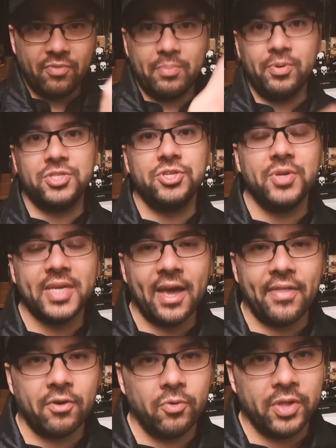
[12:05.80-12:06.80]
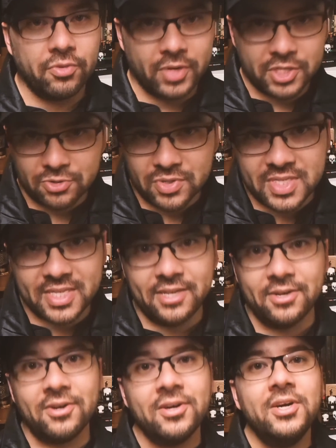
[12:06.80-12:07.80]
if we put you together with Richard
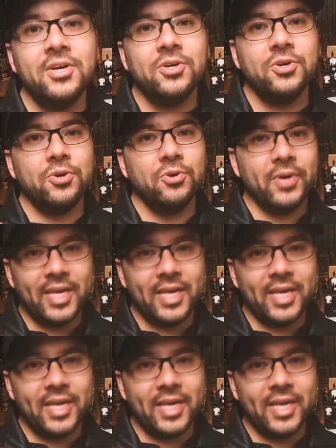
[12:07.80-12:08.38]
Seal, who